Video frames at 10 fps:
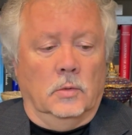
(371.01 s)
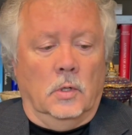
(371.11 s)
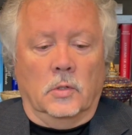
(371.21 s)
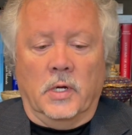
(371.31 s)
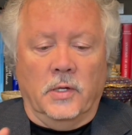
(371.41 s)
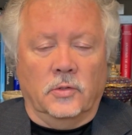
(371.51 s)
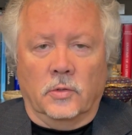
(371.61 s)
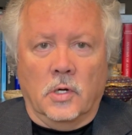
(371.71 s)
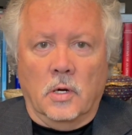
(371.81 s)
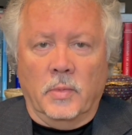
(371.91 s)
All kinds of
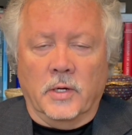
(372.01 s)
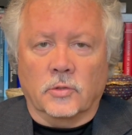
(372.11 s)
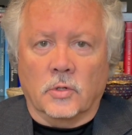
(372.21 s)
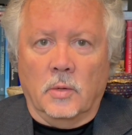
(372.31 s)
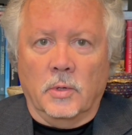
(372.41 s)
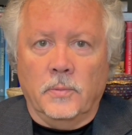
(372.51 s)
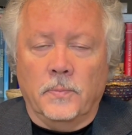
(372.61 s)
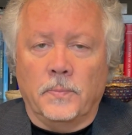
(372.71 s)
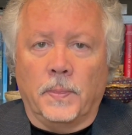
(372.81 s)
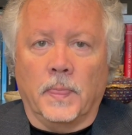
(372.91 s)
combat trauma.
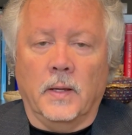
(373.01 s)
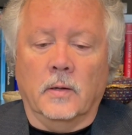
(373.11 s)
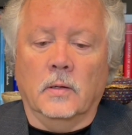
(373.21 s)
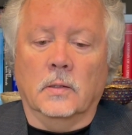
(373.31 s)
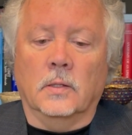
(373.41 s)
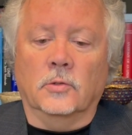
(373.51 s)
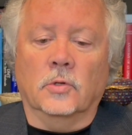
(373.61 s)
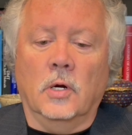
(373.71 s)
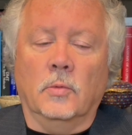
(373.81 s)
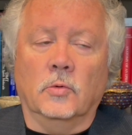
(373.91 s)
And the trauma,